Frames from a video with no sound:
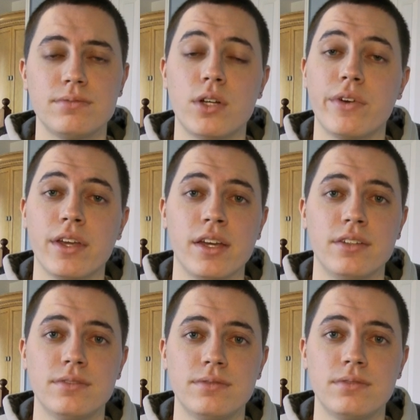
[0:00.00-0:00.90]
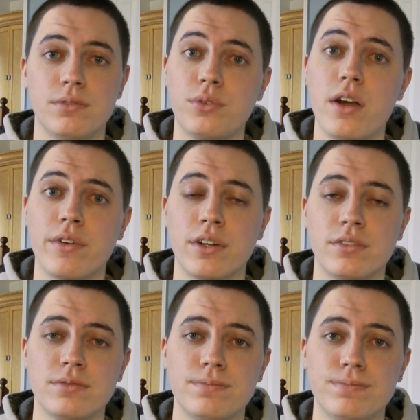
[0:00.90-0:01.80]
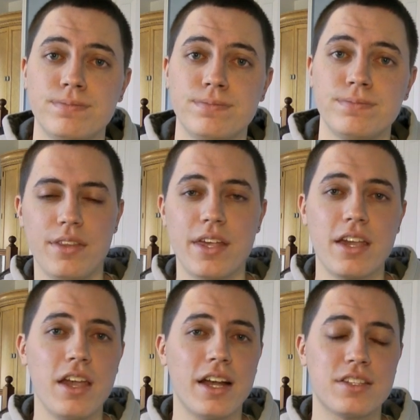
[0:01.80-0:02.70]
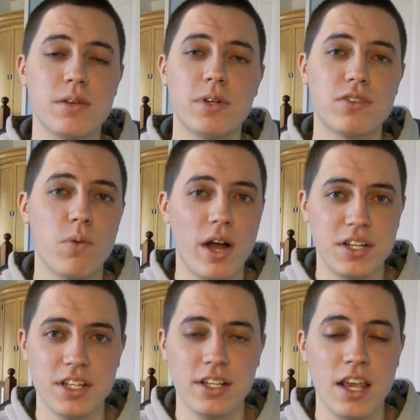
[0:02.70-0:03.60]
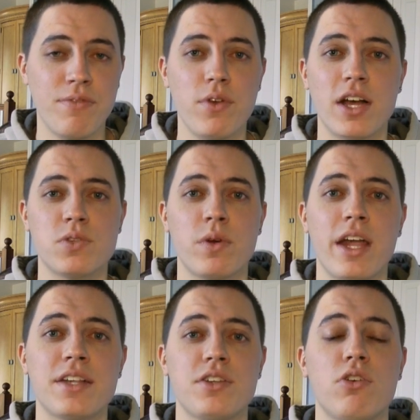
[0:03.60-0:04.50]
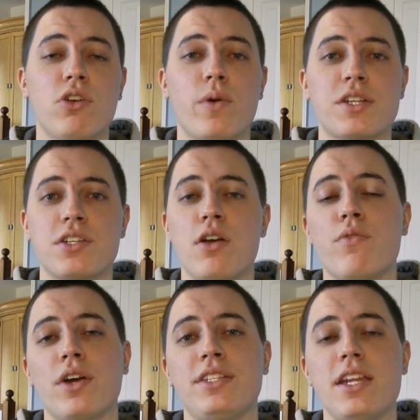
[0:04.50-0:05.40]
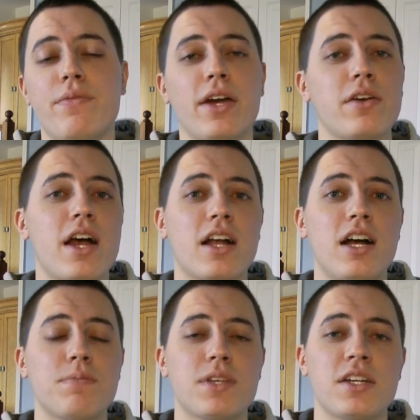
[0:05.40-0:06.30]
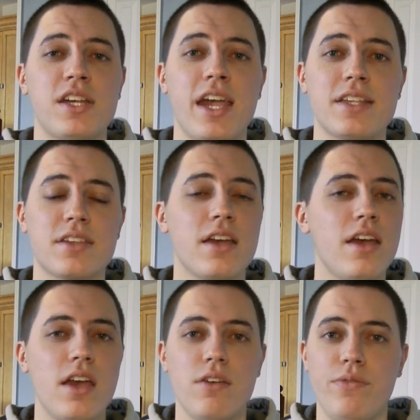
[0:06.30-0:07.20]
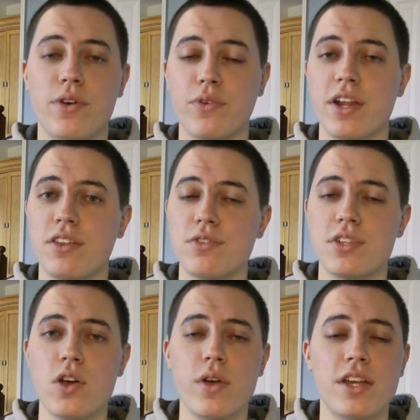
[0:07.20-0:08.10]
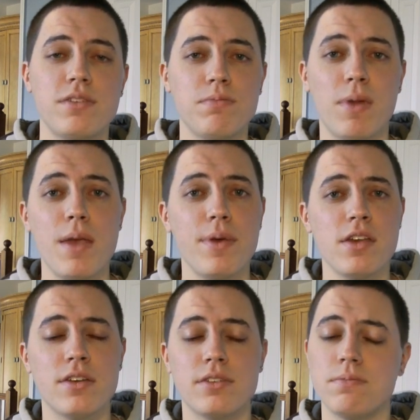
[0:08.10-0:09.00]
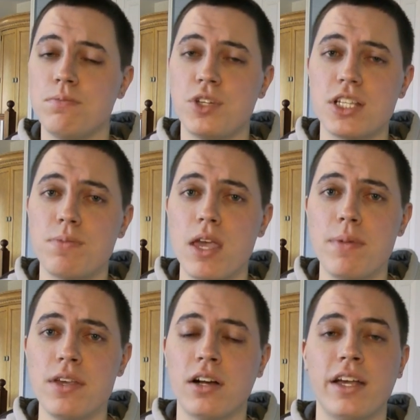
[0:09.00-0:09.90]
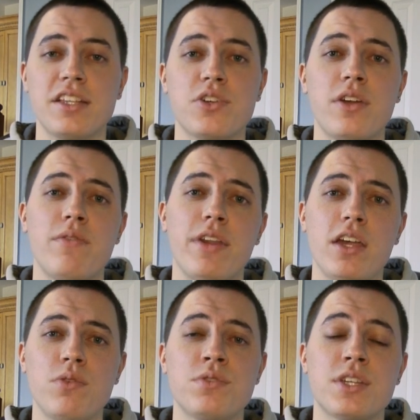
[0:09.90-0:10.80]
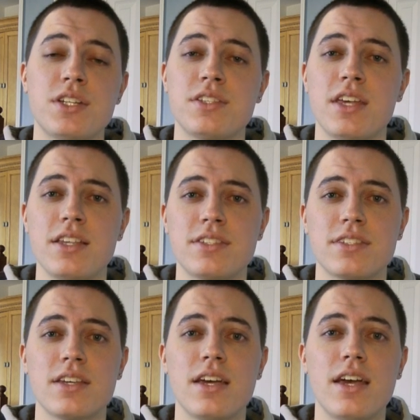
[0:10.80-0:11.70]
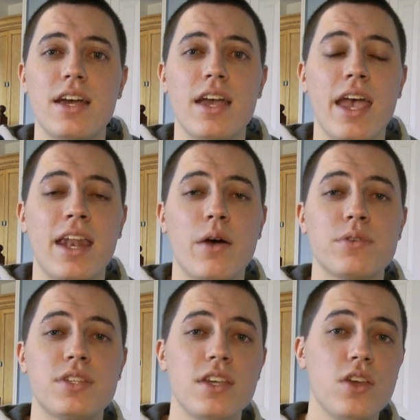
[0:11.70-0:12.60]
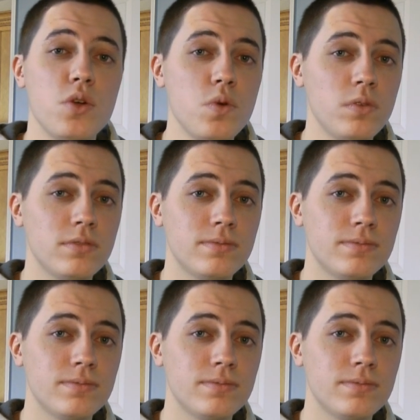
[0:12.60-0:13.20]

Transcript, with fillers: No, really, forever. Thank you guys so much for watching. If you guys want to ask your own question over at ddefranco.com slash ask, feel free to do so, and maybe, just maybe, I'll answer in a video such as this, and I will see you